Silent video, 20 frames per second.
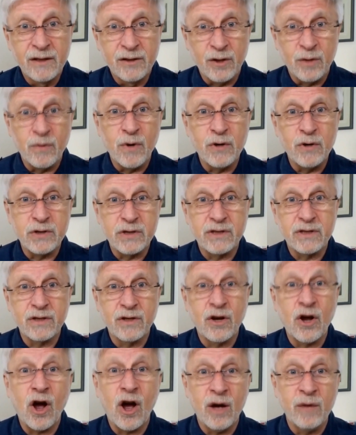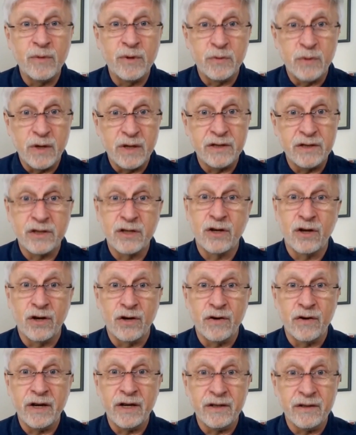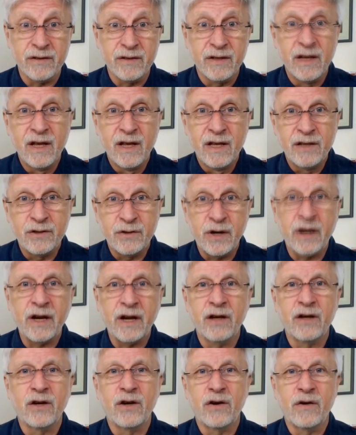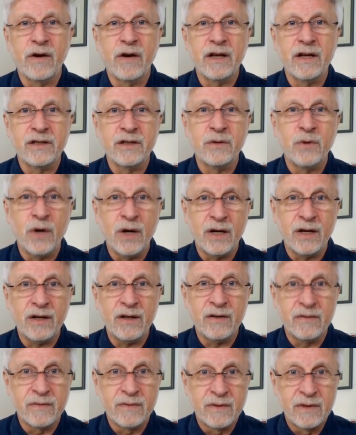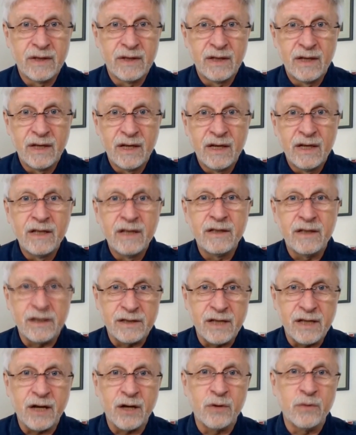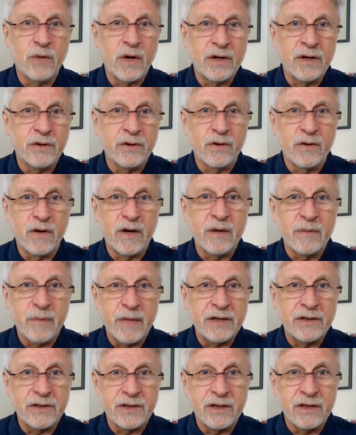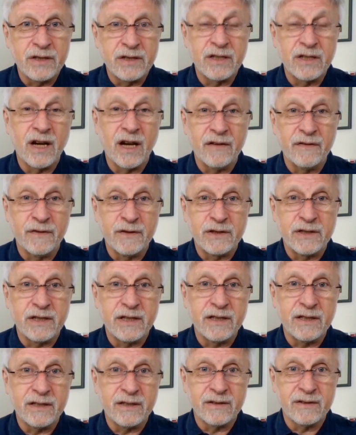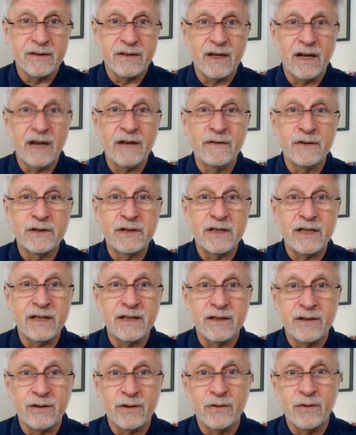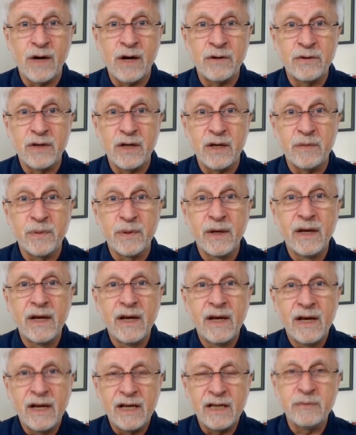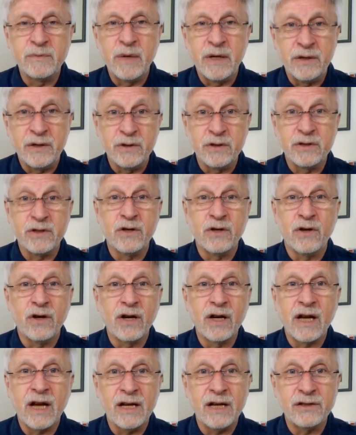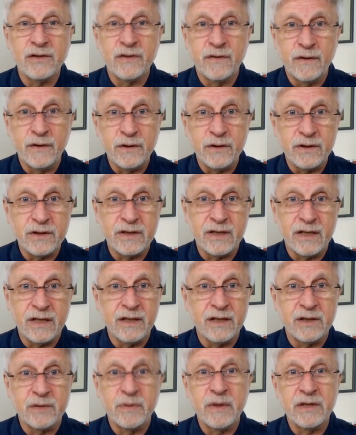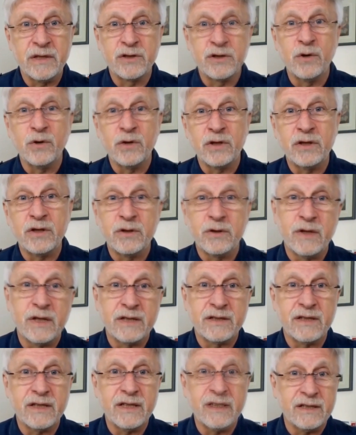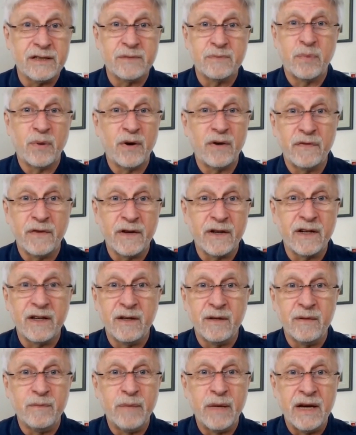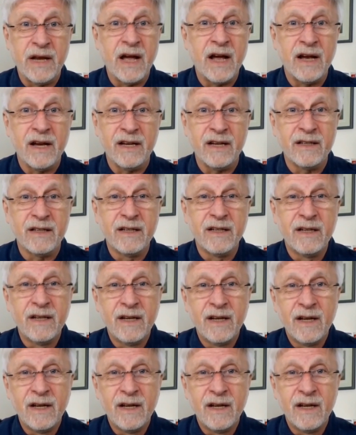The most common one is chlorine, drinking chlorinated water. The second one you already mentioned is glyphosate. Glyphosate, or Roundup, has been used on all kinds of foods, and it's been sold to us as perfectly benign